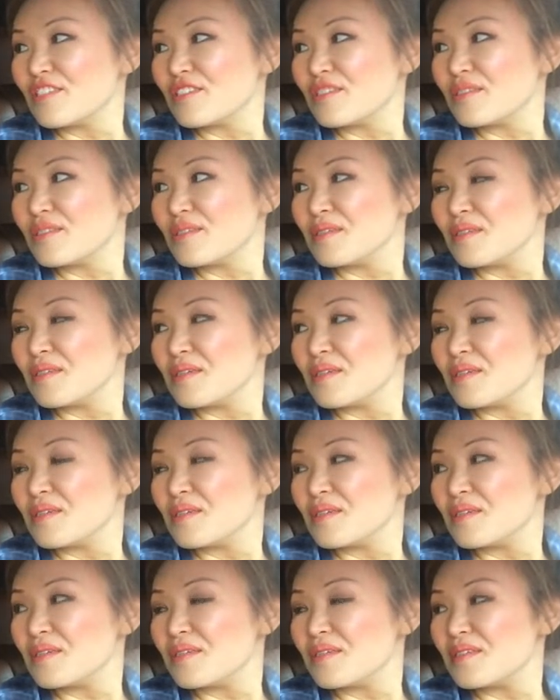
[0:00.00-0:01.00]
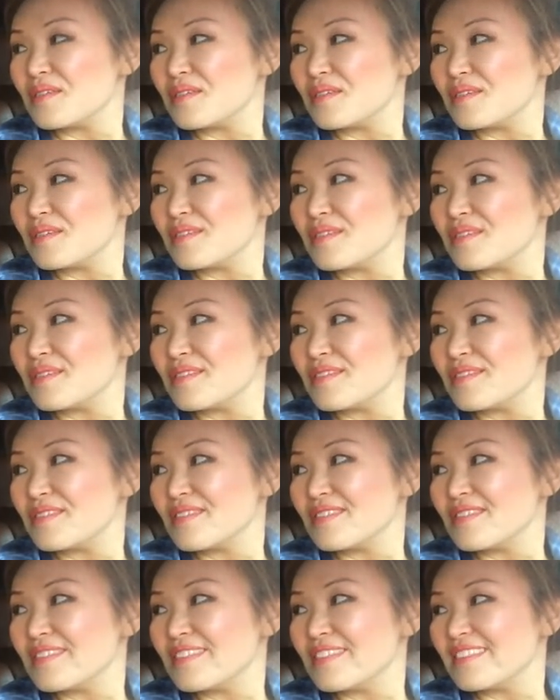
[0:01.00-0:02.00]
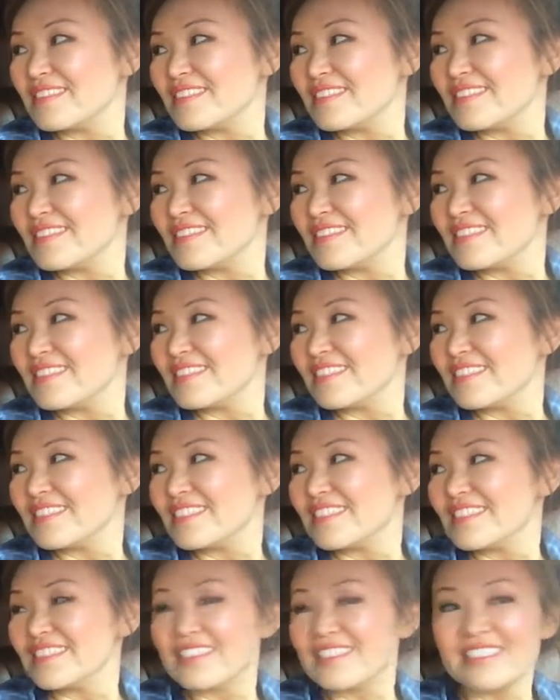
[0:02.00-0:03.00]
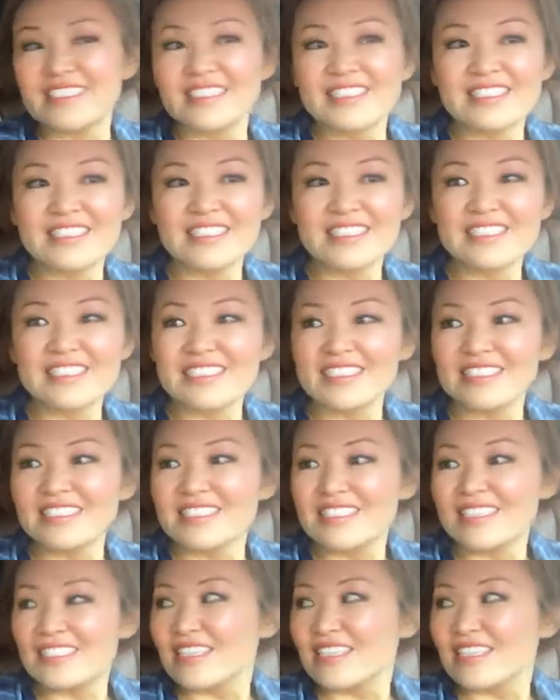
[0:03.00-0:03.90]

This person isn't speaking.